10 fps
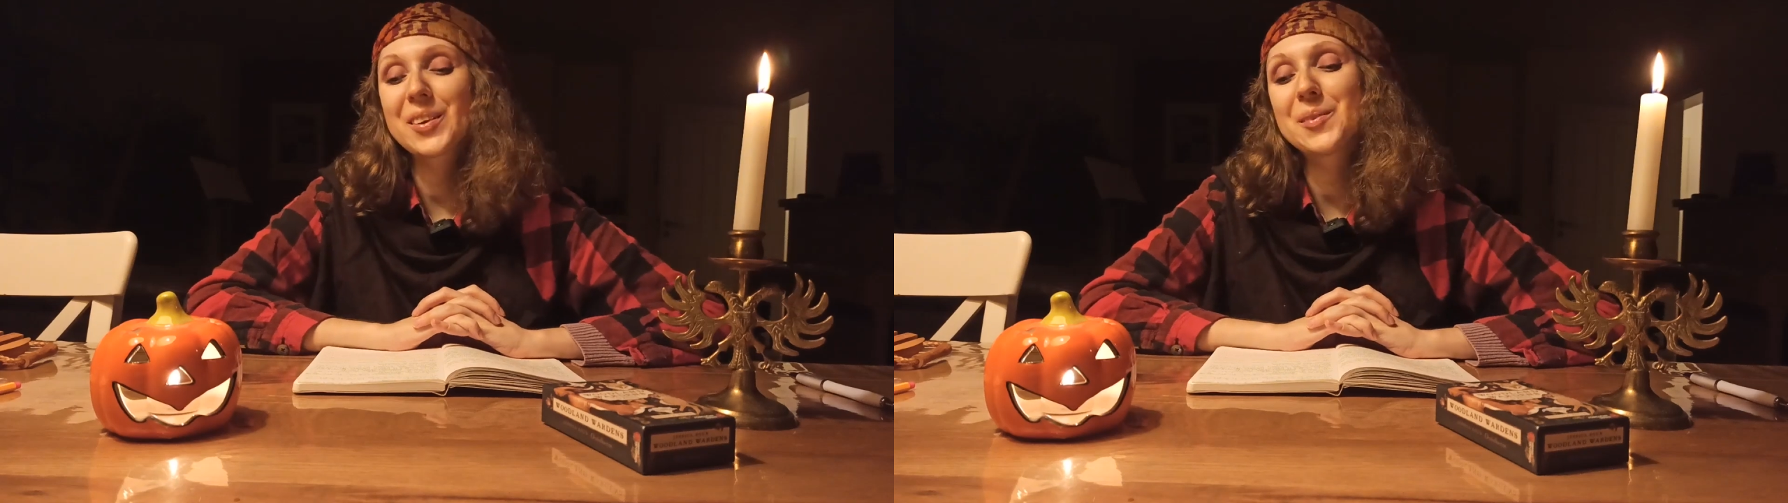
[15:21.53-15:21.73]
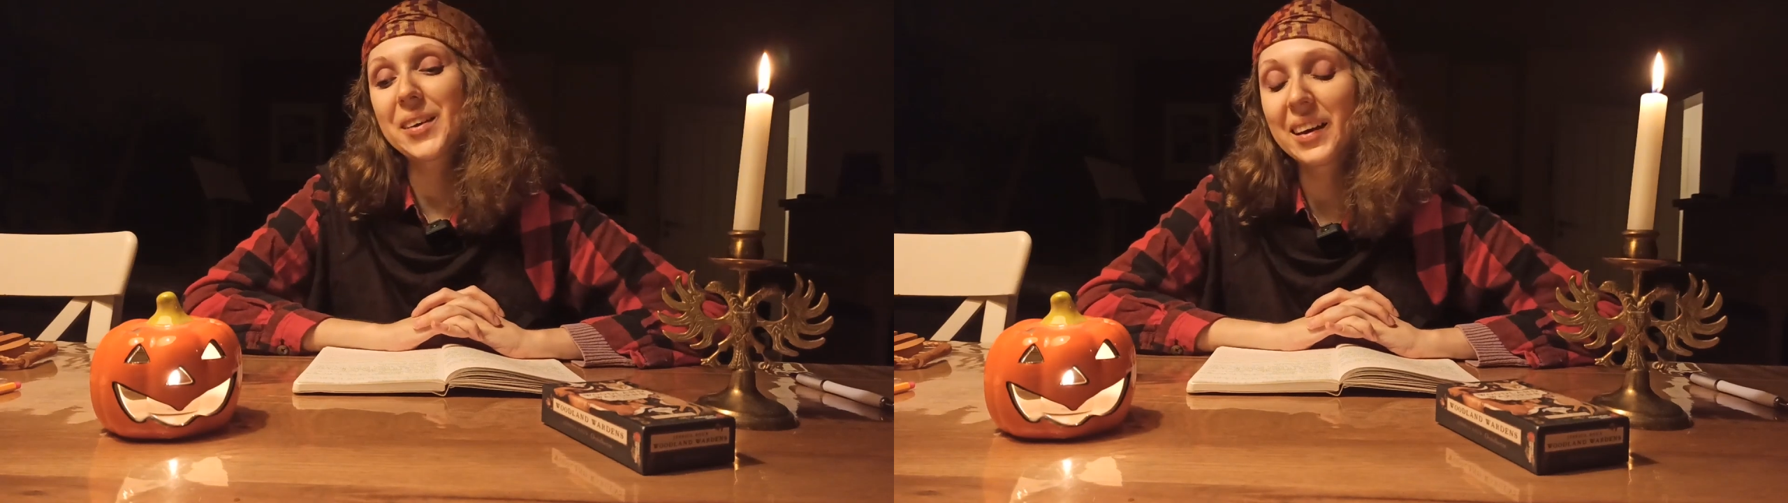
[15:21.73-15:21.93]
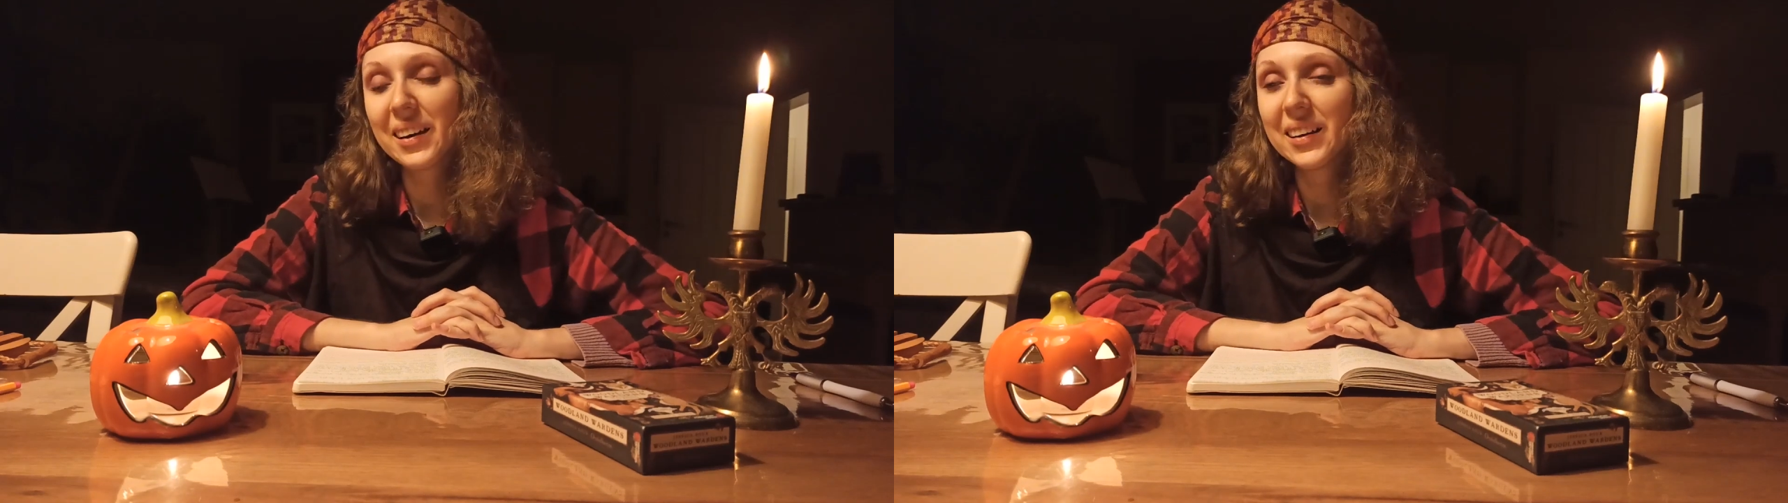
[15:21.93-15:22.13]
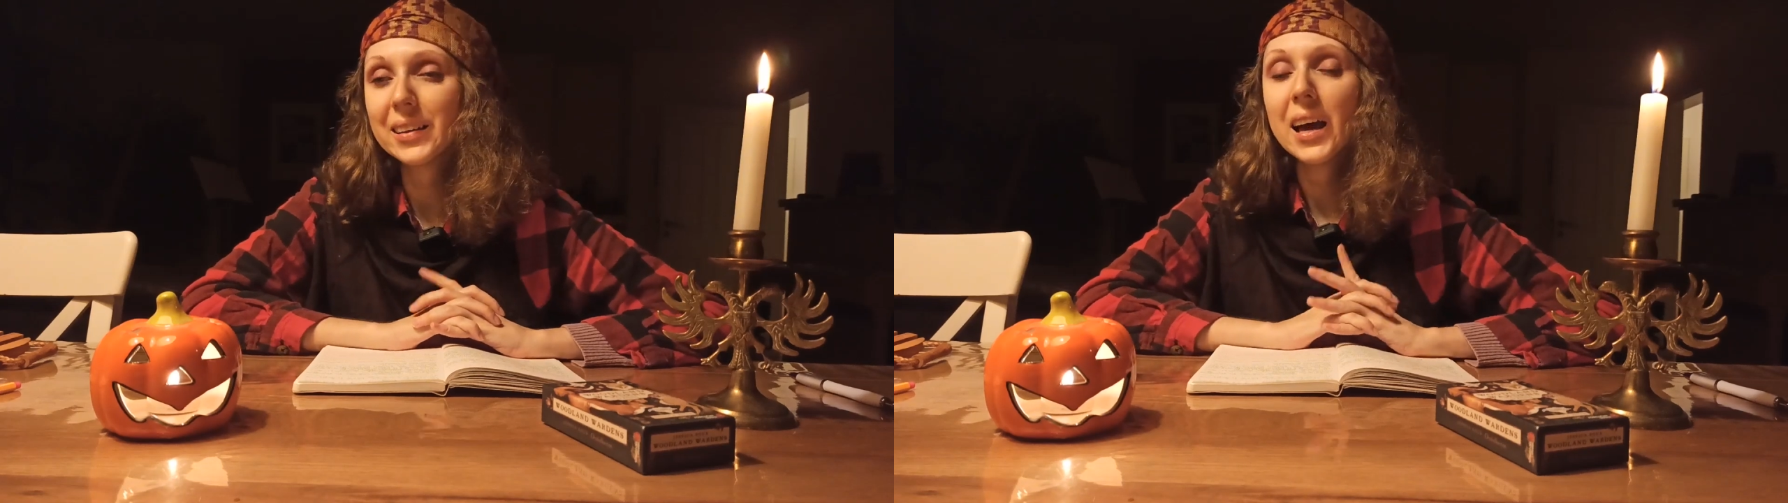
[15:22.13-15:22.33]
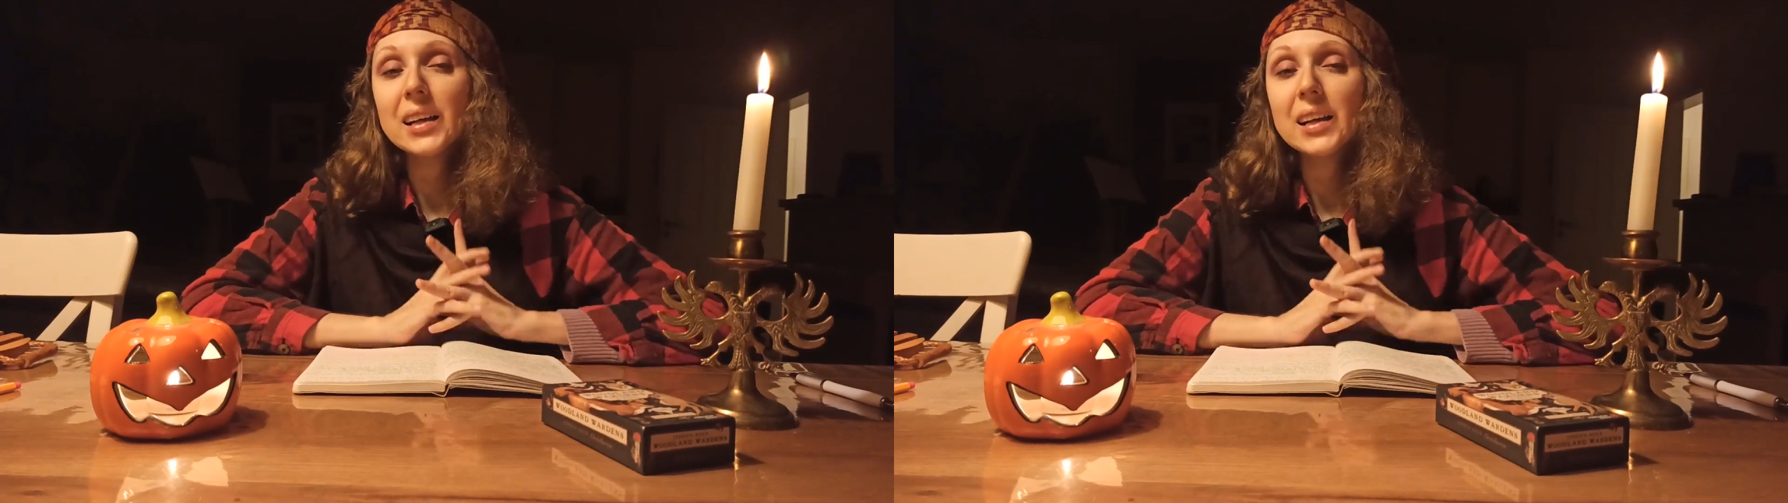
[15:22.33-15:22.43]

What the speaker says: Oh my god.